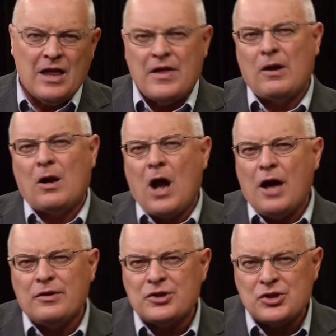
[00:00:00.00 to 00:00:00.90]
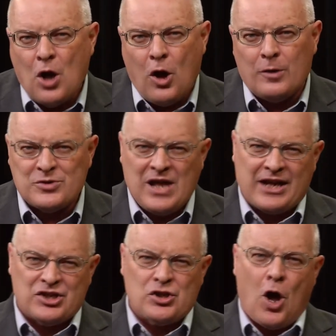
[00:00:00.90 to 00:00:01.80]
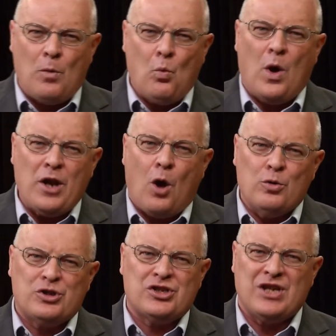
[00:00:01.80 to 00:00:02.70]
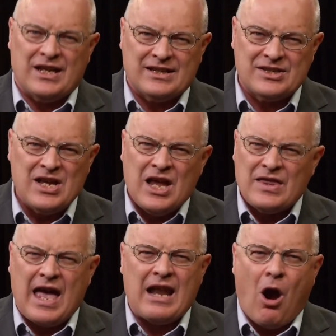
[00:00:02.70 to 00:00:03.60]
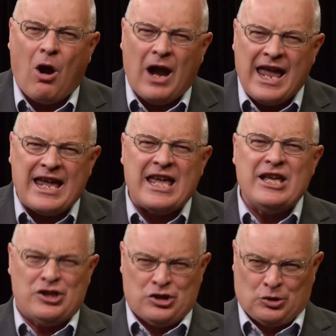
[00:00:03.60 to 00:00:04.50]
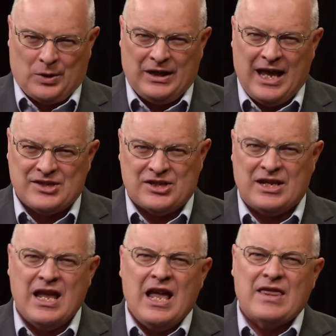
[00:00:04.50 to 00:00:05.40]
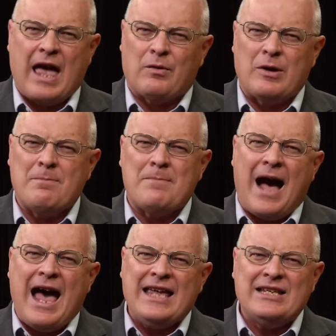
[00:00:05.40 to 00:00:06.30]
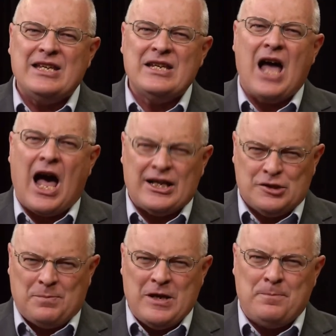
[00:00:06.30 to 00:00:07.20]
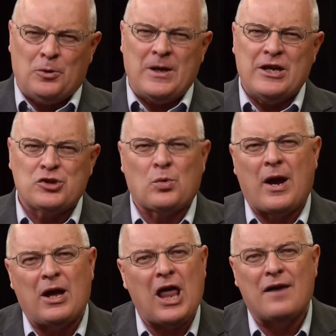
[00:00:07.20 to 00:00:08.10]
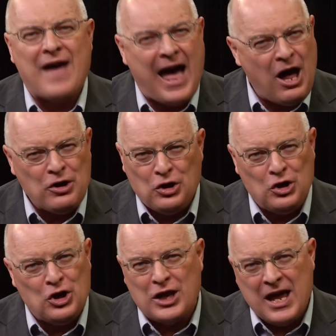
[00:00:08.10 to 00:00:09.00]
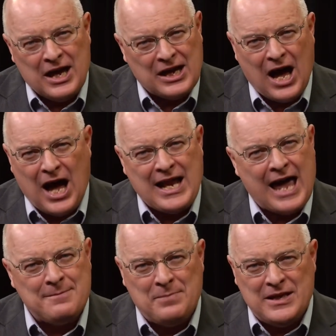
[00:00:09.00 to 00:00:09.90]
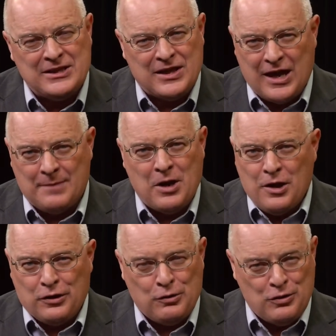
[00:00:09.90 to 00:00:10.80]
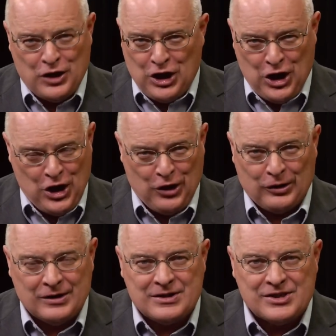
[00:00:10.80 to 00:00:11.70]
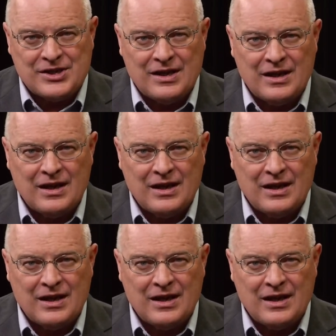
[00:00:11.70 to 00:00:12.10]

There are other Psalms like Psalm 106 that are a history lesson that reminded God's people Israel of how good God had been to them through the years.